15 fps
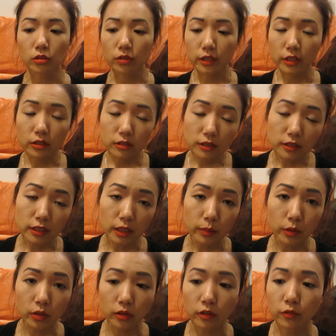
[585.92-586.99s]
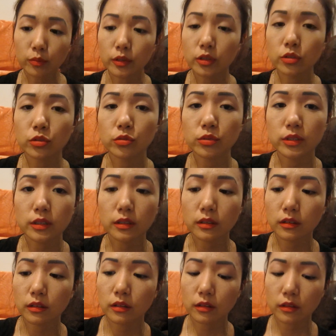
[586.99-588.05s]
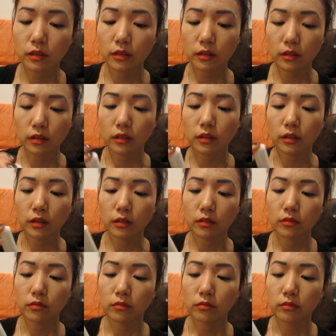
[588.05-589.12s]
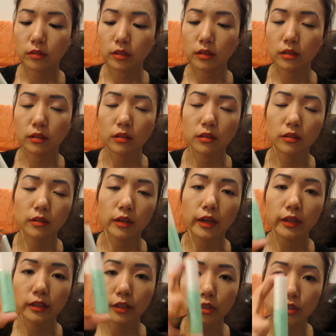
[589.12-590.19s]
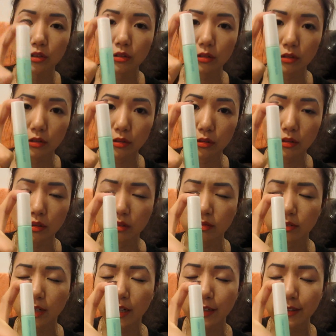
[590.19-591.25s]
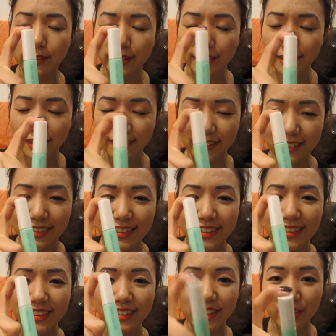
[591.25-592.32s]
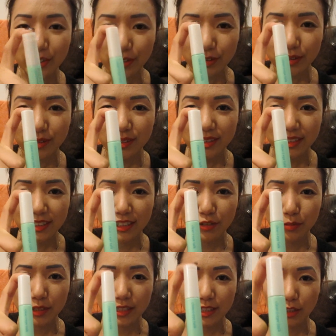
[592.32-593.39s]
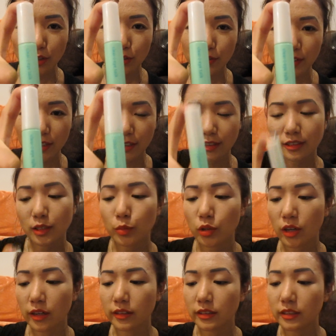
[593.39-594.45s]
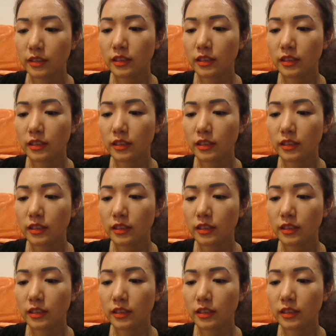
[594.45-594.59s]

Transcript: here's a demo of me using the eyelash glue or eyelid glue to give myself a double eyelid.